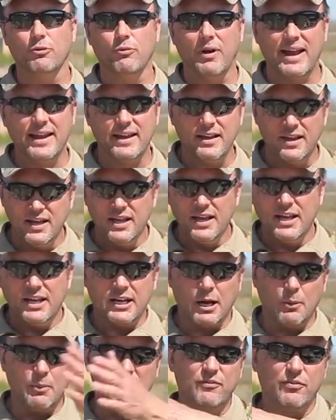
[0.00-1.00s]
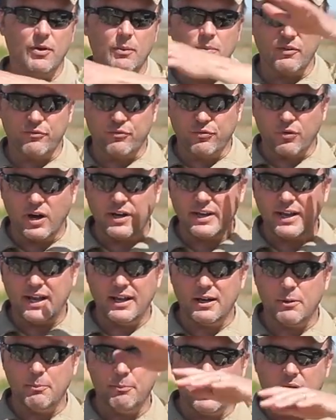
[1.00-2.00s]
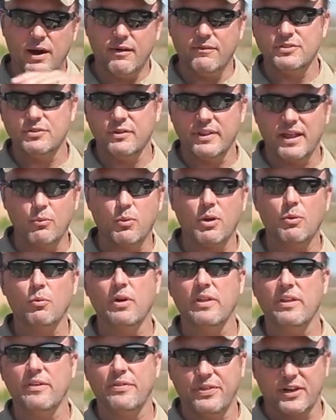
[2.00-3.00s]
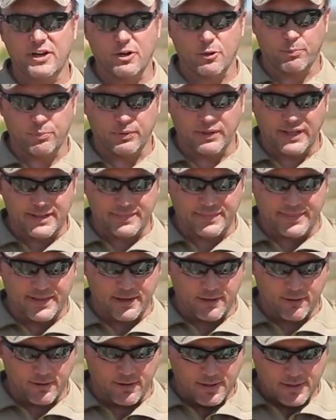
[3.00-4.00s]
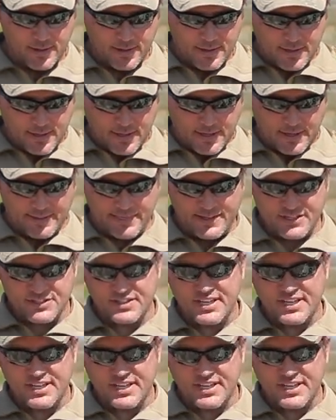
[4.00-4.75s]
rate coming from the front and above. So they went with a thicker plate there. Uh, this